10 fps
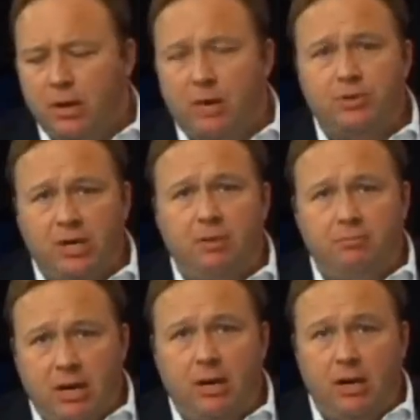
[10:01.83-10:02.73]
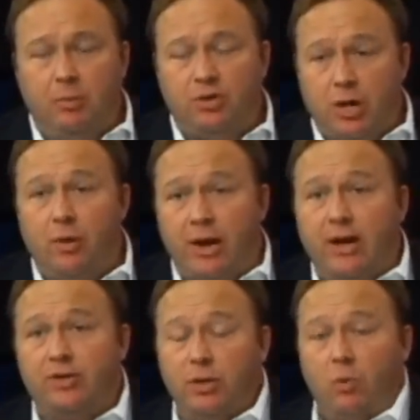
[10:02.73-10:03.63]
he was the admitted, he was known
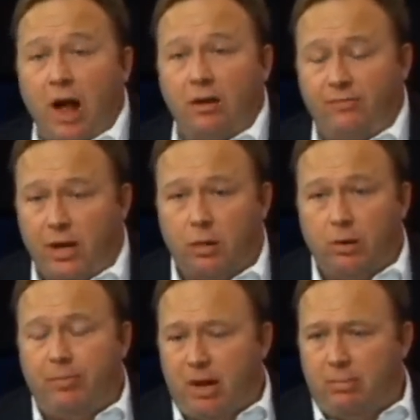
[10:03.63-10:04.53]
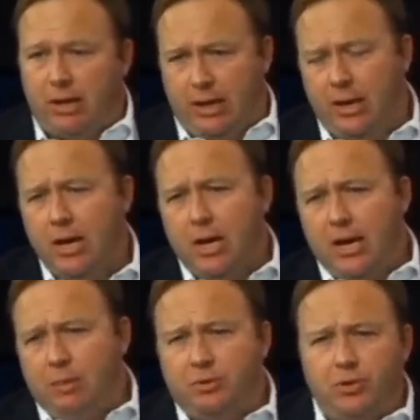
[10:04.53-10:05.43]
as the Rockefeller Republican.
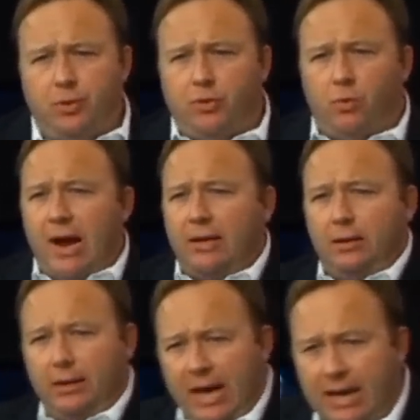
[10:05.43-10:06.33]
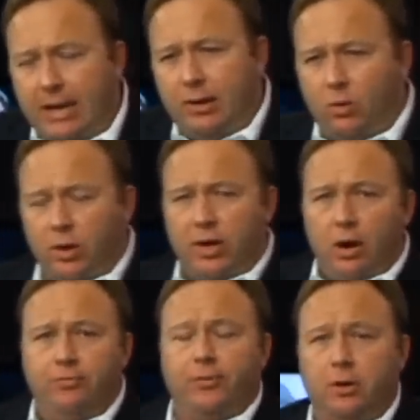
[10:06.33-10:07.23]
He was the direct legate or
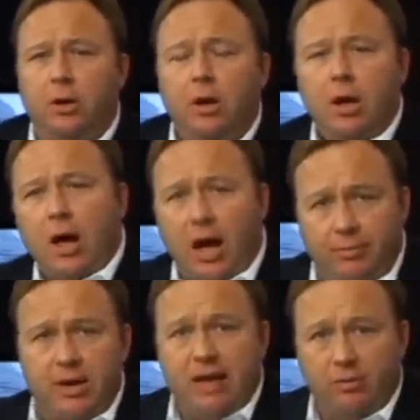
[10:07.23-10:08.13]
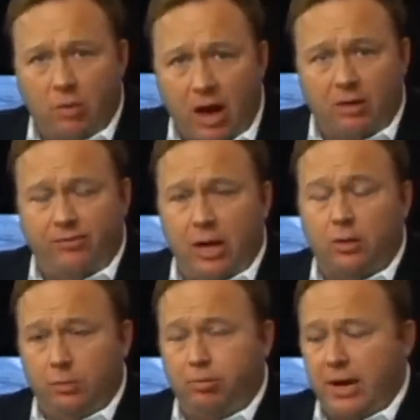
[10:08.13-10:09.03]
gopher of David
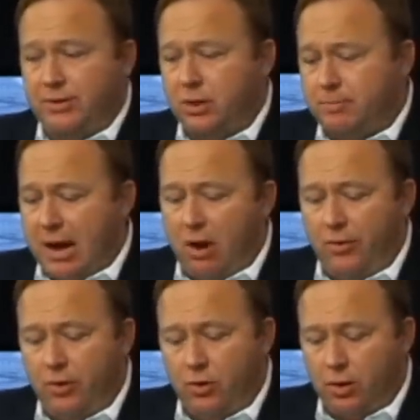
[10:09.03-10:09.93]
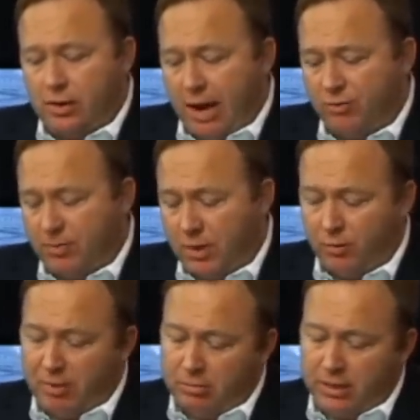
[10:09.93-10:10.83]
Rockefeller, who praises Mao in the New York Times, many
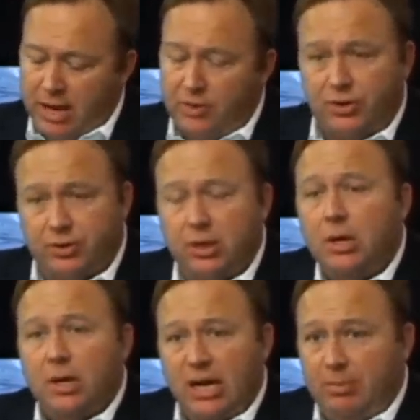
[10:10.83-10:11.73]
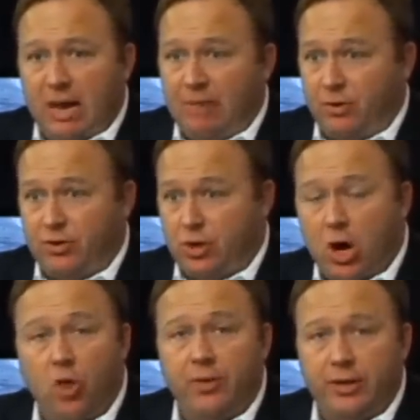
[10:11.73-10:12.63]
other publications, even after it's
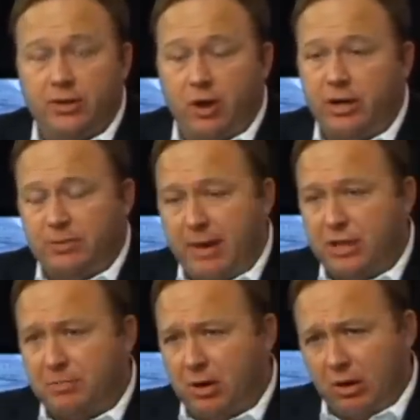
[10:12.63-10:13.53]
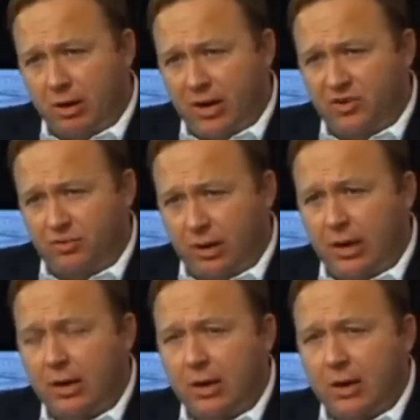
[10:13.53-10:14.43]
known that he's the greatest mass murderer in
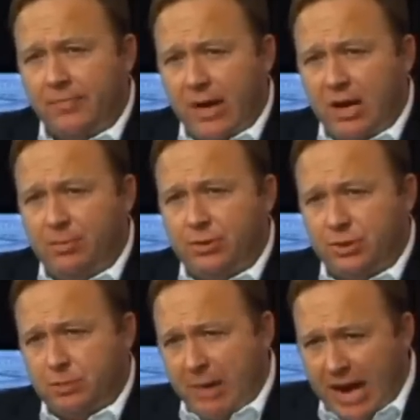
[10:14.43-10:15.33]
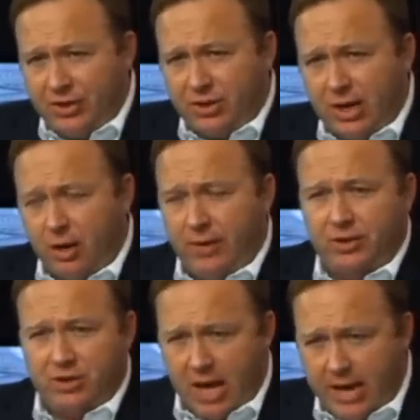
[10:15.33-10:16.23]
history and he was dispatched there. They
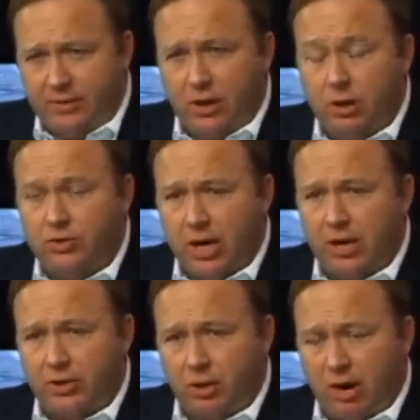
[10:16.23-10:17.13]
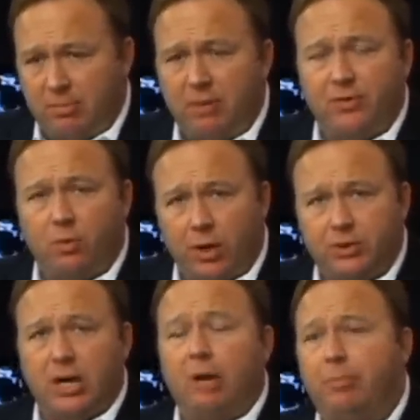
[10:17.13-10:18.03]
signed the eugenics agreement for the
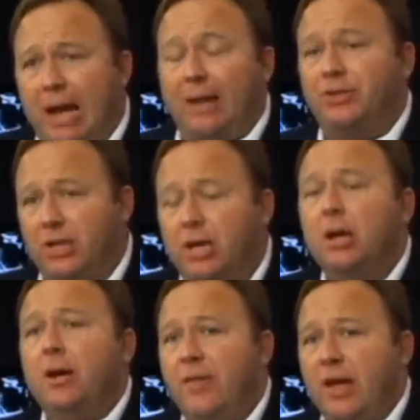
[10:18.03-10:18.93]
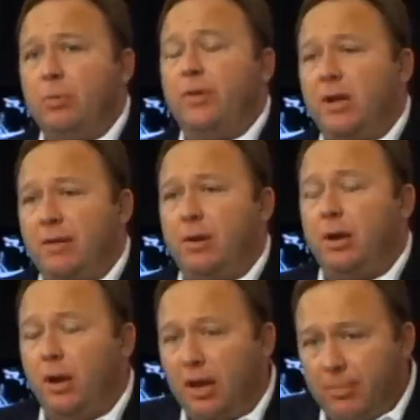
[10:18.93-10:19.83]
one-child policy. They were then given
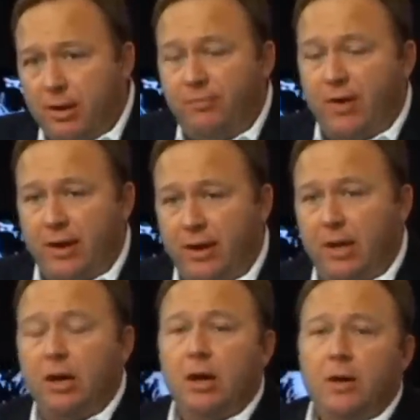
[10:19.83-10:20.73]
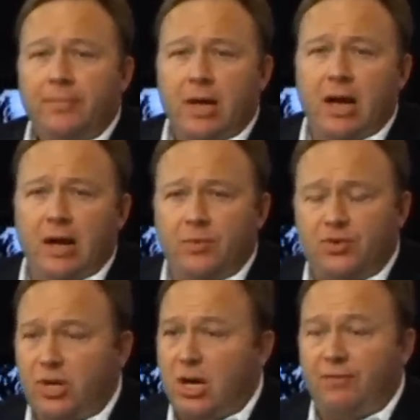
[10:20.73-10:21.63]
unlimited funding, uh, and the
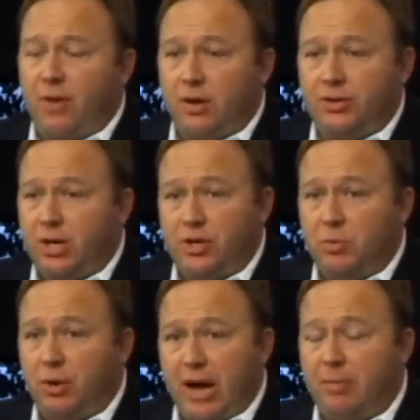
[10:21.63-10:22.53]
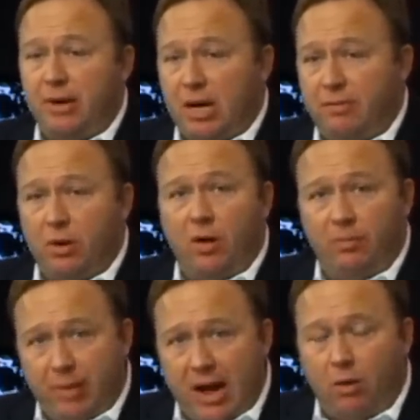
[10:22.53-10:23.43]
CFR said, you will now be given all the
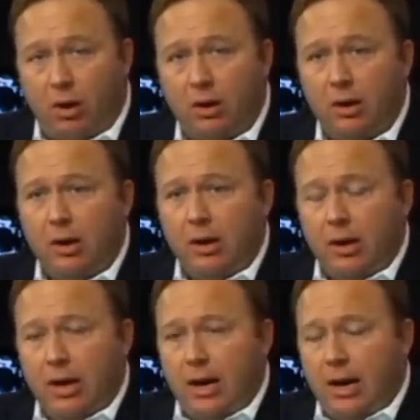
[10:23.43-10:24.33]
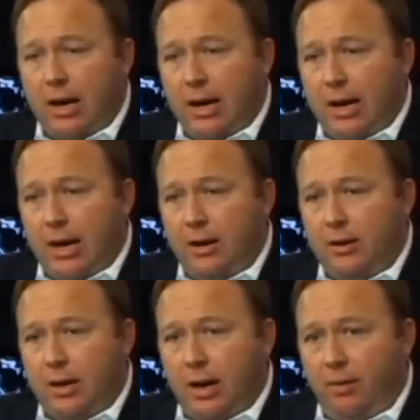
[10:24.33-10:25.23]
power. Uh,
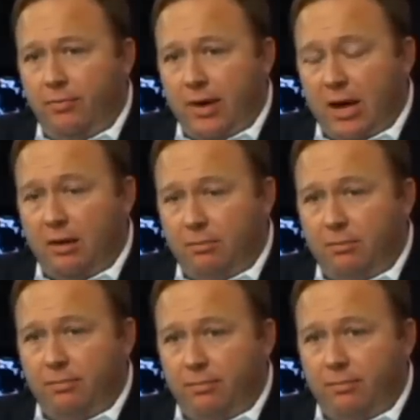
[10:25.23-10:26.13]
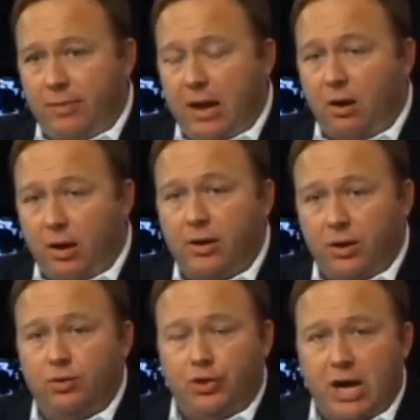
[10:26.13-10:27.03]
and uh, they they are going to
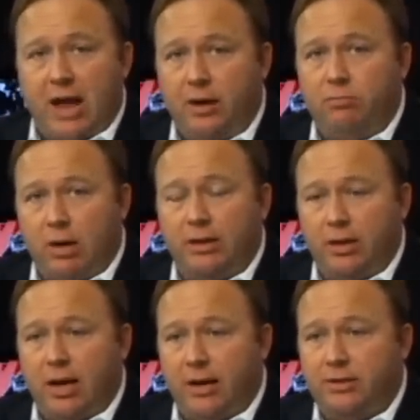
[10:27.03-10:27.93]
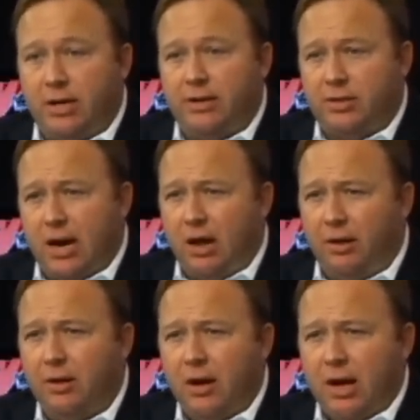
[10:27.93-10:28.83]
use China to bring the United States
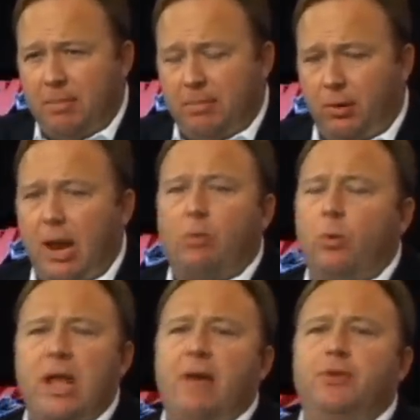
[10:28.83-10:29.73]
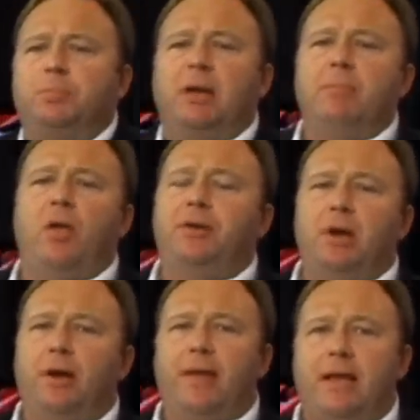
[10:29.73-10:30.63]
down. And people are like, well, we have this big
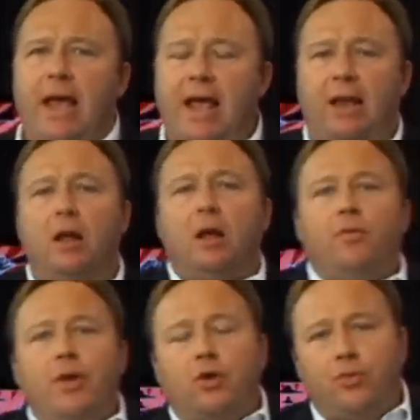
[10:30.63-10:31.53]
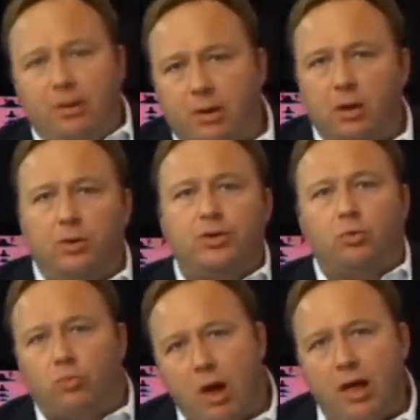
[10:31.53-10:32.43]
military. They can't. The criminals
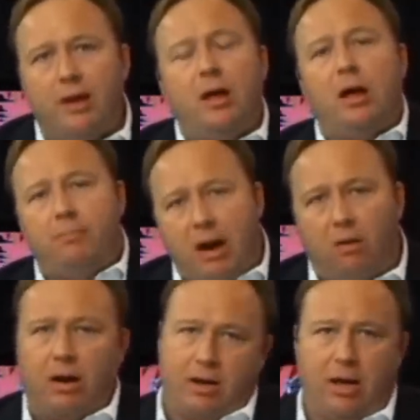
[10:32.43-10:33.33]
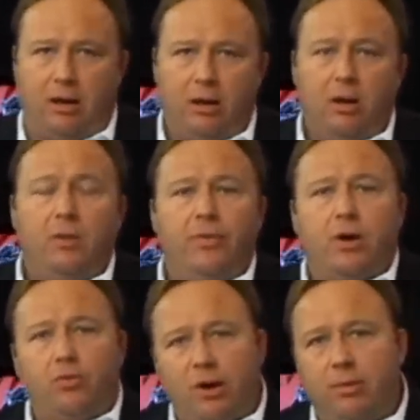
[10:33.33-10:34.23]
run America. The
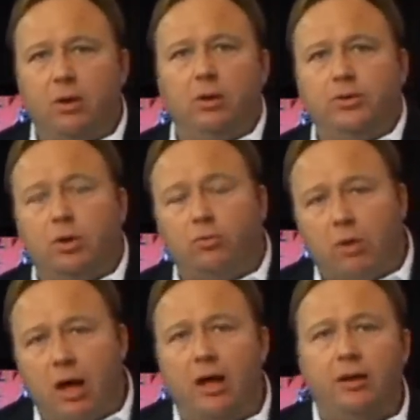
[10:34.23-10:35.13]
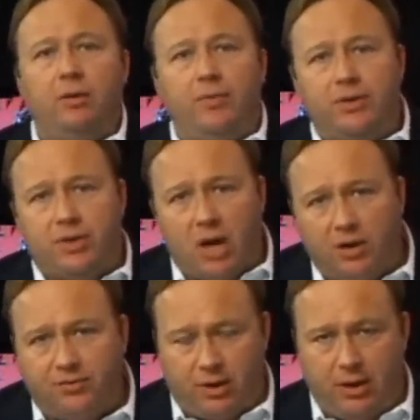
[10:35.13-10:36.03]
criminals run this
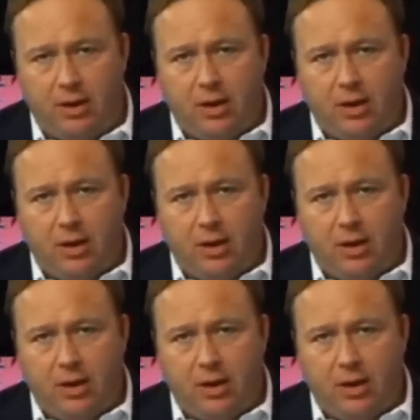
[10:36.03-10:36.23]
country.